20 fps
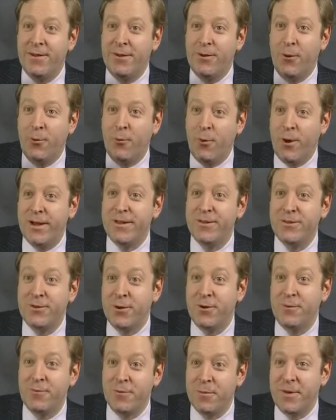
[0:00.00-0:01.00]
what is
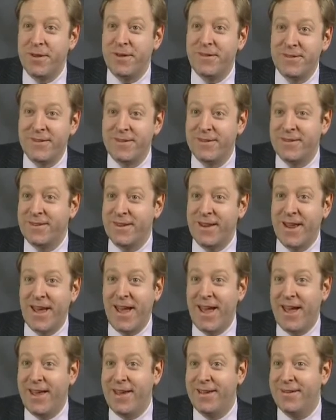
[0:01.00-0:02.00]
good for business
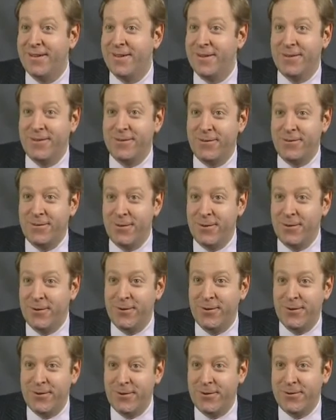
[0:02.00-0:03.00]
today,
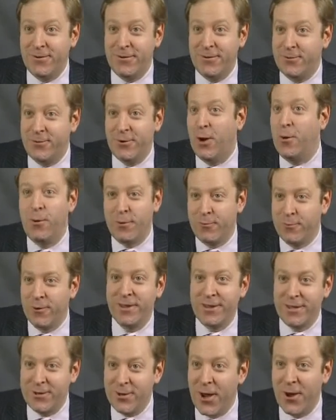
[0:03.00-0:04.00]
no one
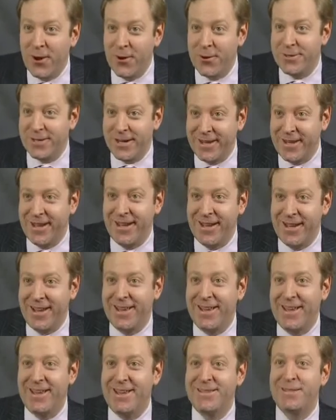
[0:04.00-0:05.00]
really knows,
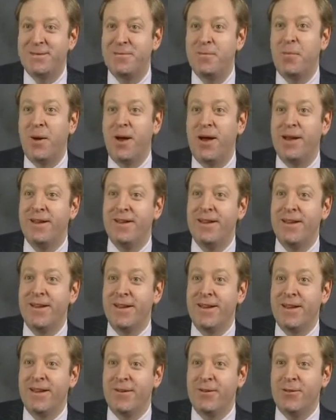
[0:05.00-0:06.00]
I guess. But
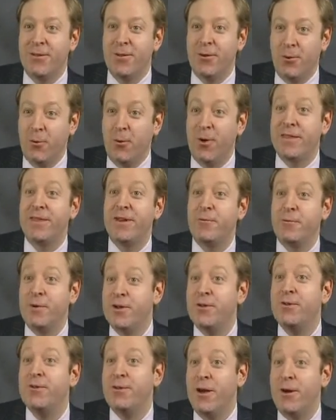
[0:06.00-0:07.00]
the one thing
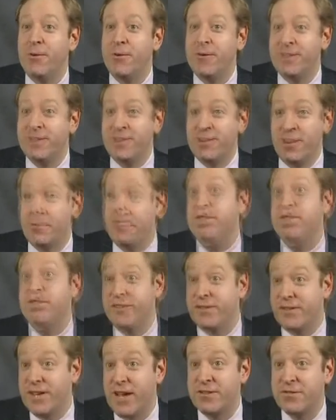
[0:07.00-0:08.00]
we do know is that
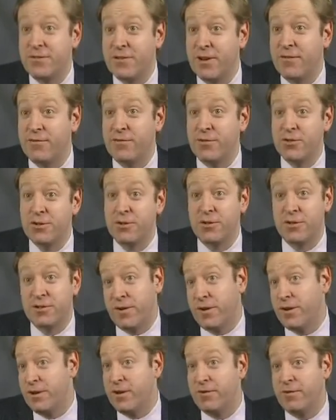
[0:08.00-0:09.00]
business yesterday for sure
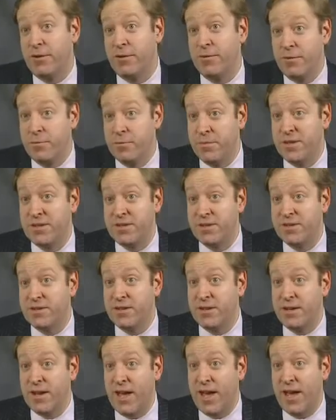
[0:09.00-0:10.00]
is very different from
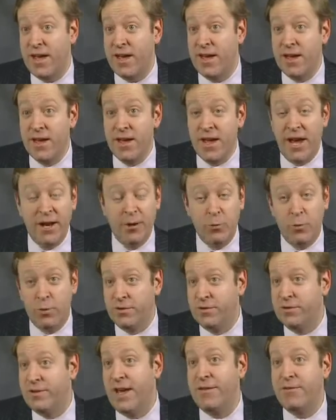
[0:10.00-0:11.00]
business today and
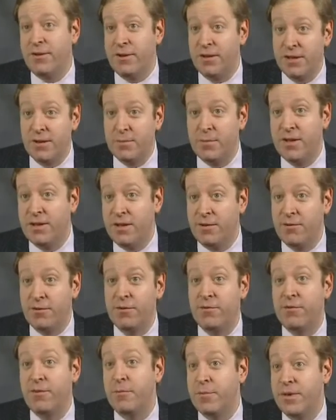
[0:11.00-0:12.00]
will definitely be
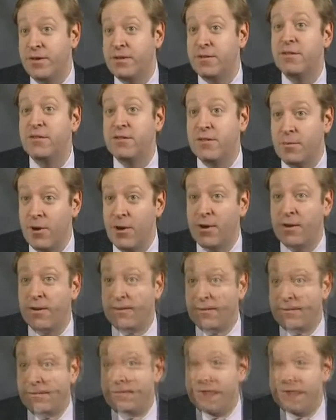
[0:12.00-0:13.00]
different from business tomorrow.